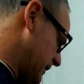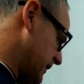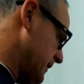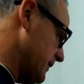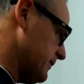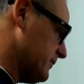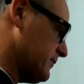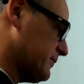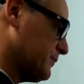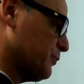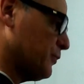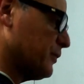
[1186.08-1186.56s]

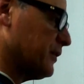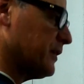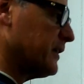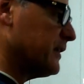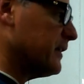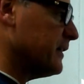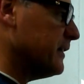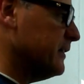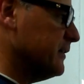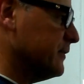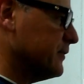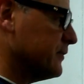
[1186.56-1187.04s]
is what it
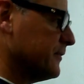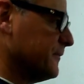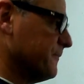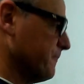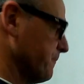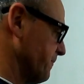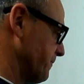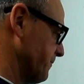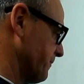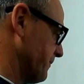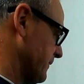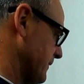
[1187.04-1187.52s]
is.
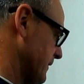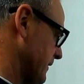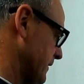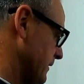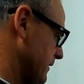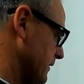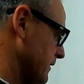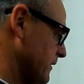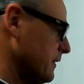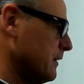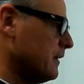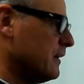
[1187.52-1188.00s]

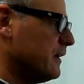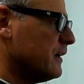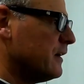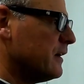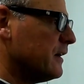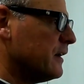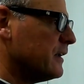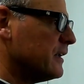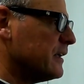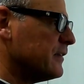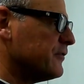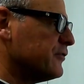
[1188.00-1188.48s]

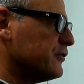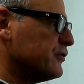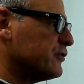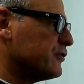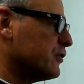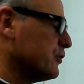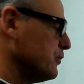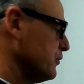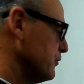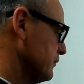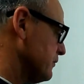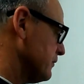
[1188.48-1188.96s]
And if you
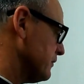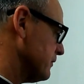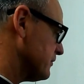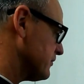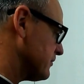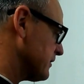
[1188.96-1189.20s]
do